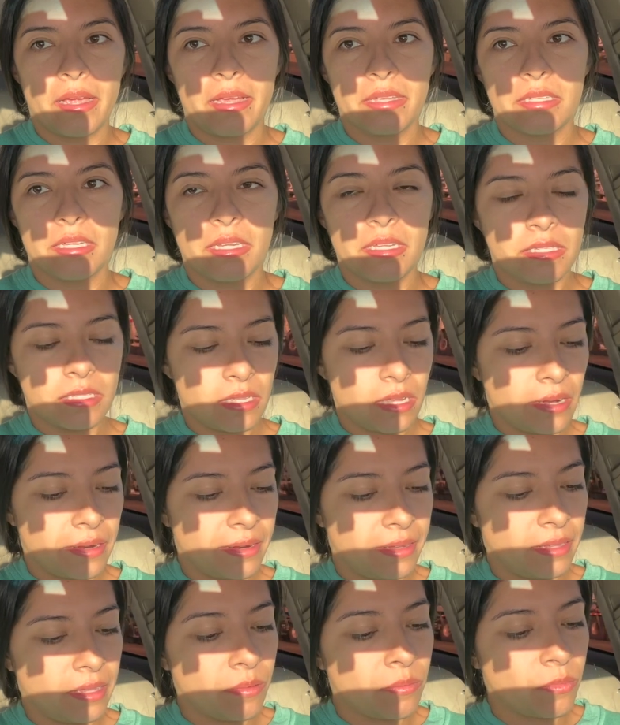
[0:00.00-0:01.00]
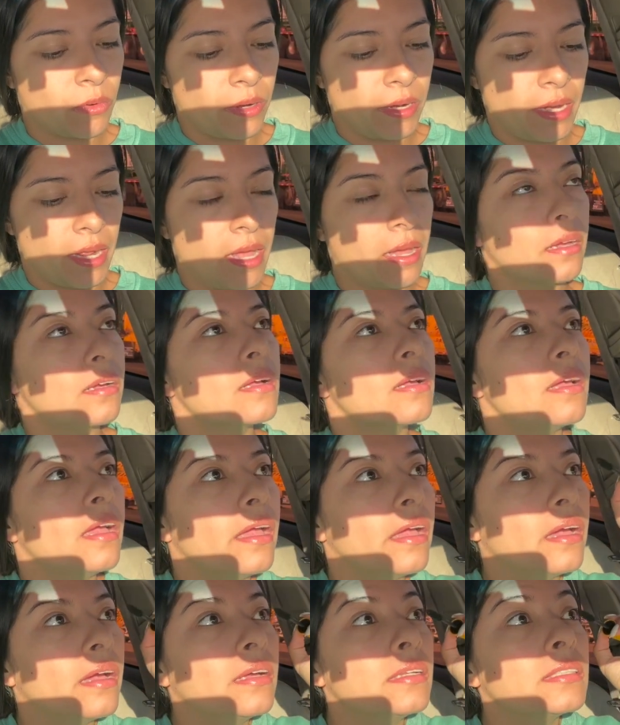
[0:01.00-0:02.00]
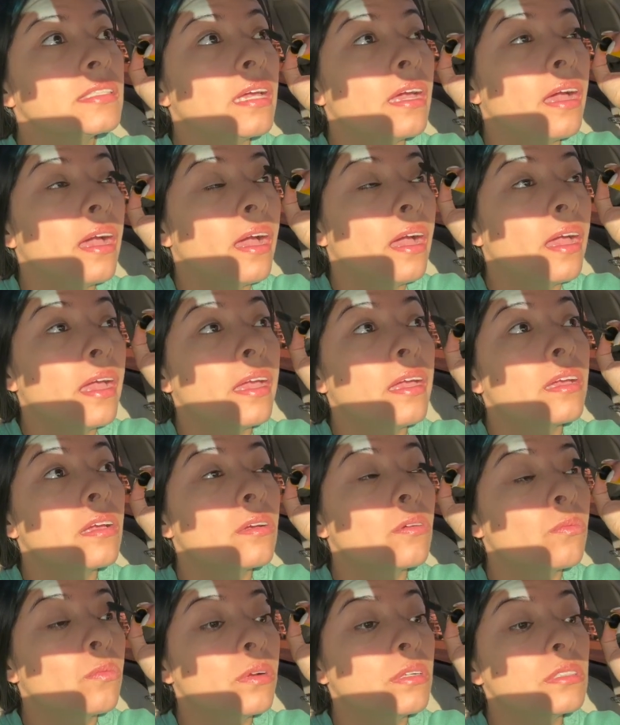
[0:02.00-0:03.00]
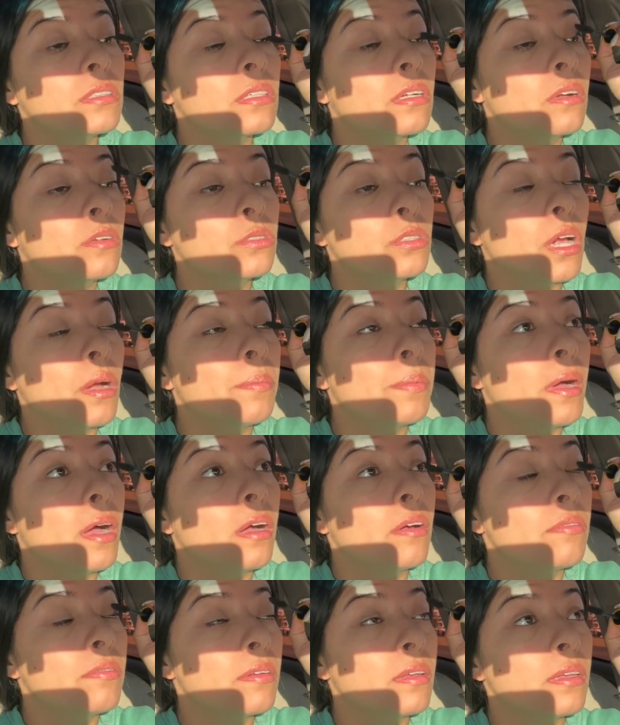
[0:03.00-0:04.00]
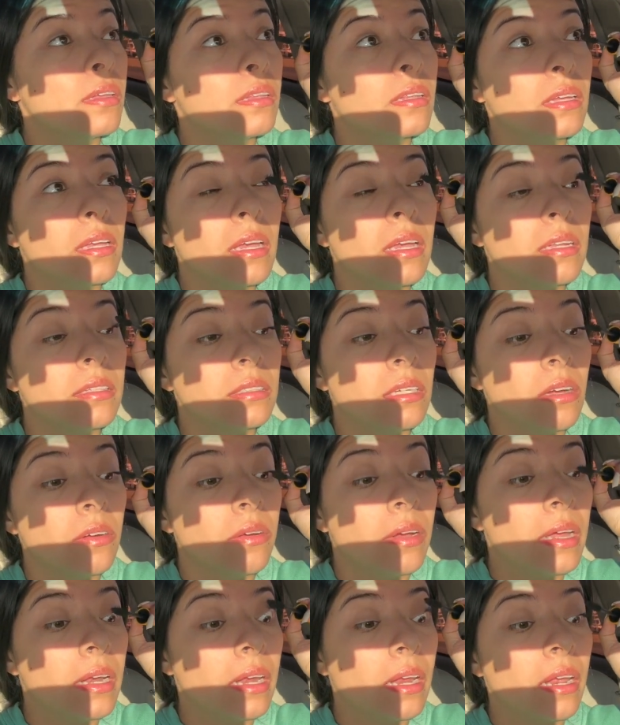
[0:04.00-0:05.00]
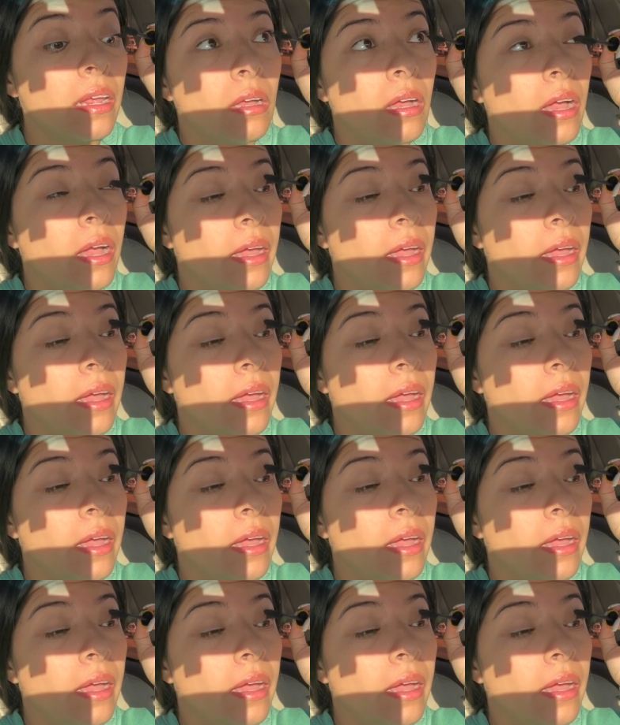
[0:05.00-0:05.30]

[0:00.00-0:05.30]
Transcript: guys. It's the early morning and I went to go drop off the kids already.